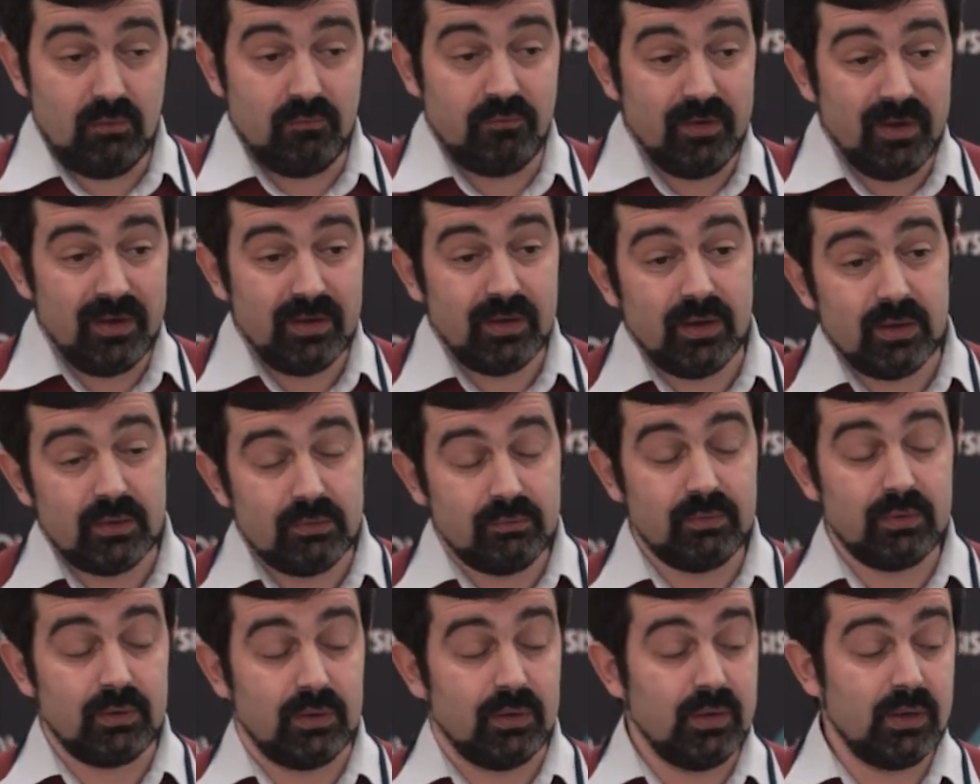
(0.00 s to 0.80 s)
where
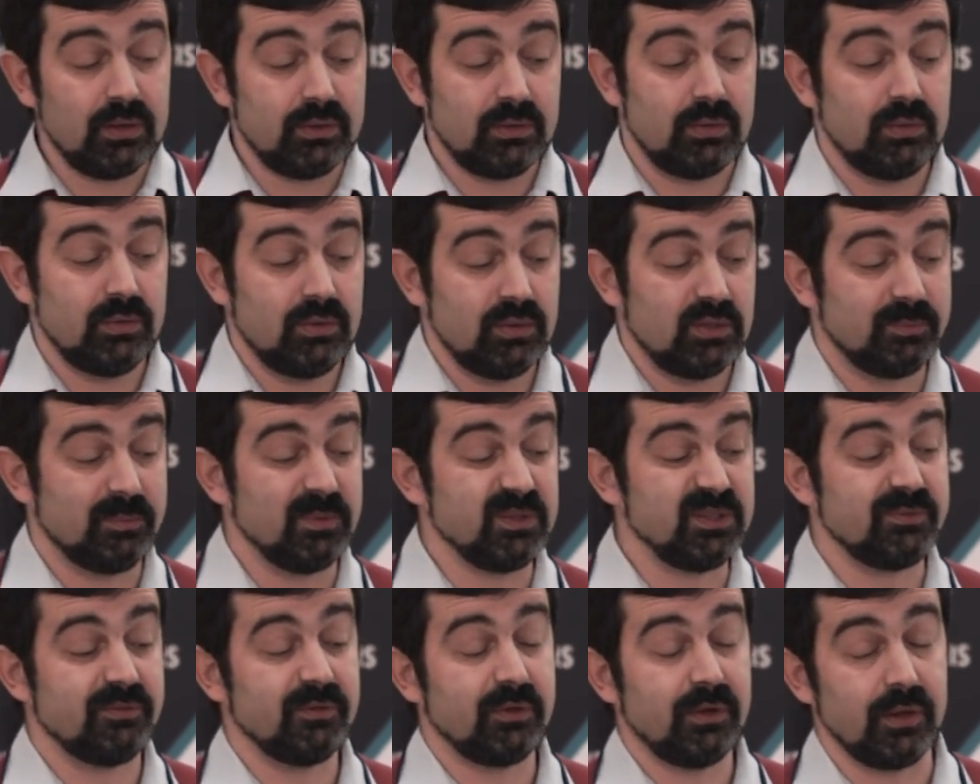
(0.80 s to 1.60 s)
can we get
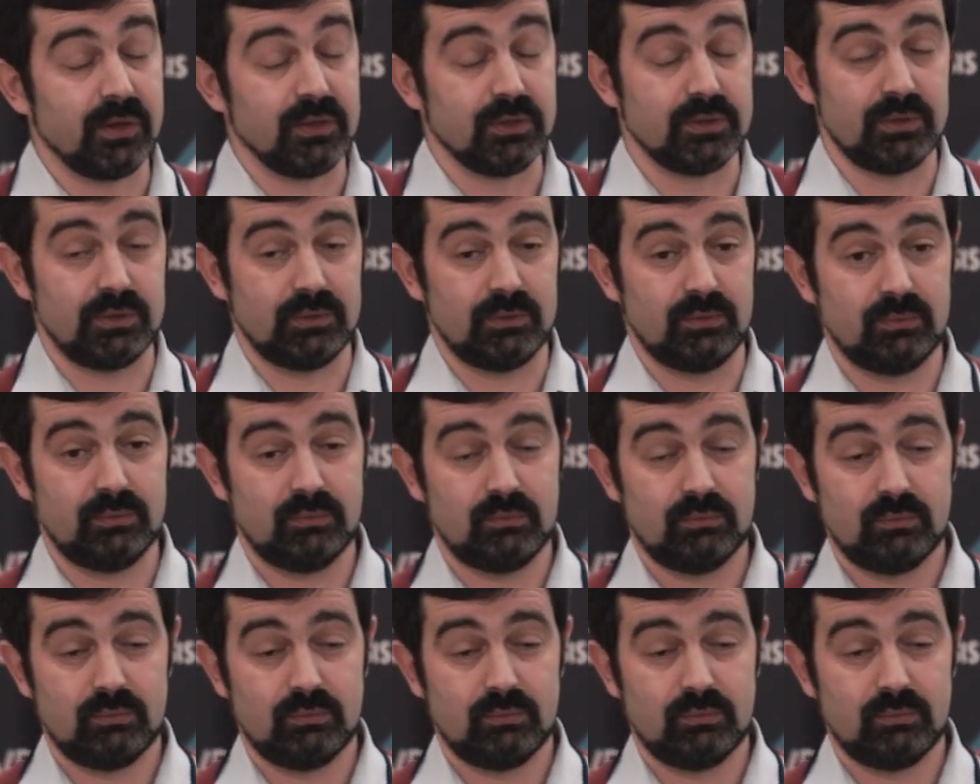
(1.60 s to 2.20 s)
specification?